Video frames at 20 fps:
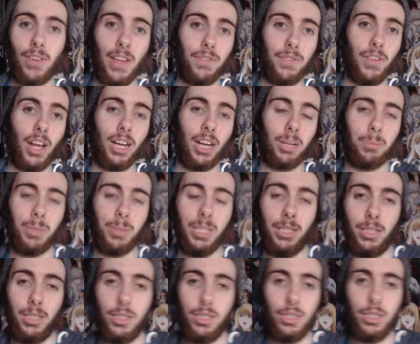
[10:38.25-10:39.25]
If not, it'll
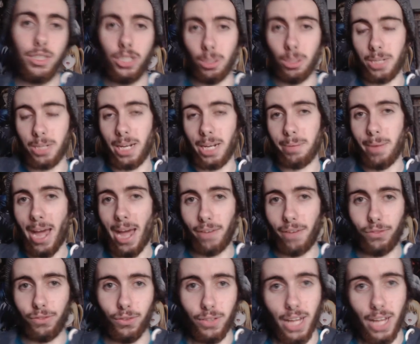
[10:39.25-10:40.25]
be sometime
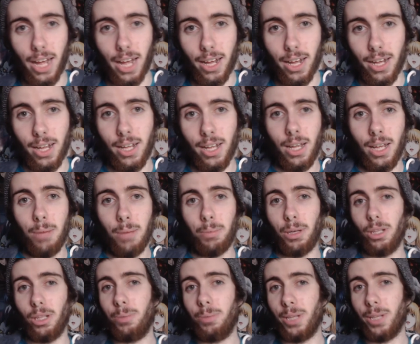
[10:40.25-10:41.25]
after that.
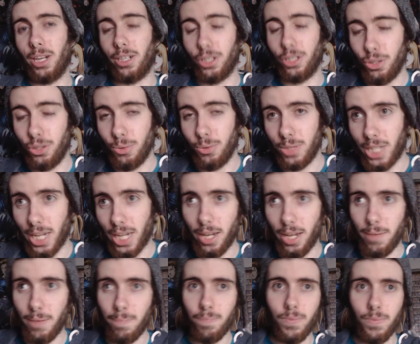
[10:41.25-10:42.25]
But it'll be on a
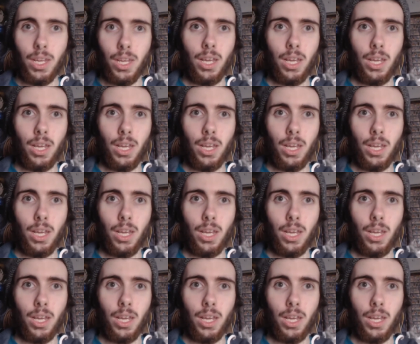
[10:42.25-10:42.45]
Tuesday.